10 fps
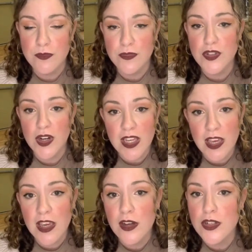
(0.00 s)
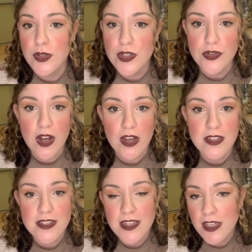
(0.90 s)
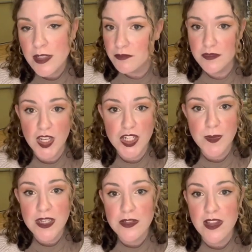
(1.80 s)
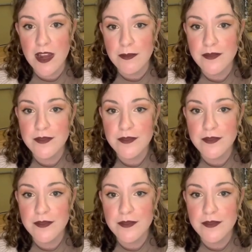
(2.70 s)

drinking or doing drugs, touch base with them.